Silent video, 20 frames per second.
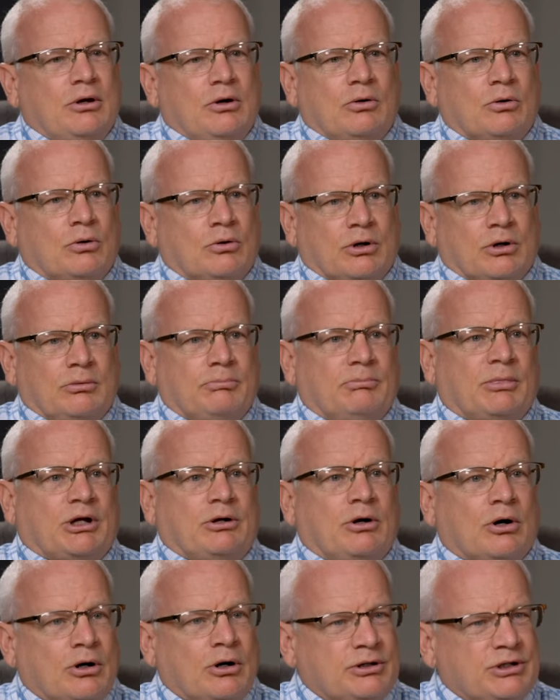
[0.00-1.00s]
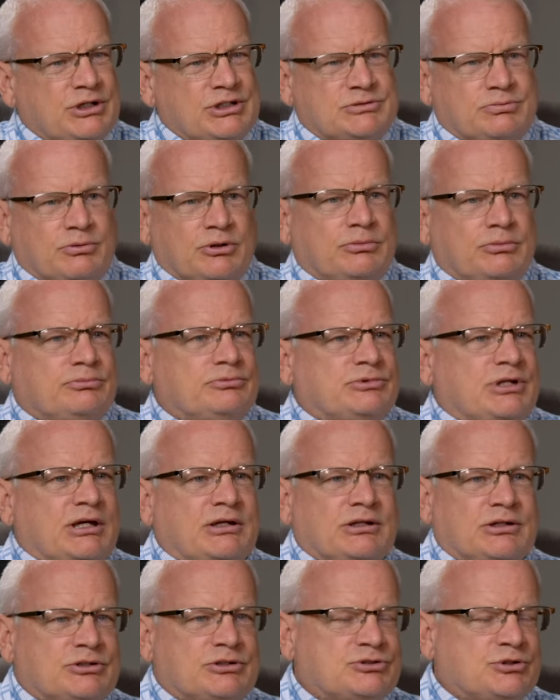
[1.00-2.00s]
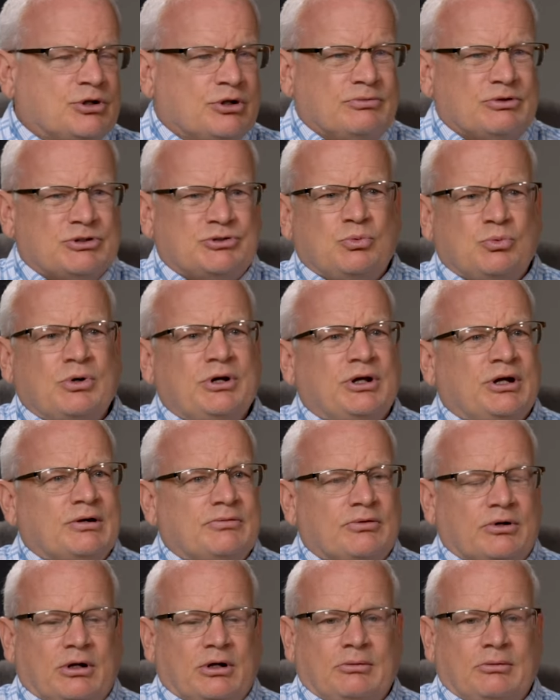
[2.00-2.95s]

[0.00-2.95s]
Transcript: or my car needs taken in service, whatever.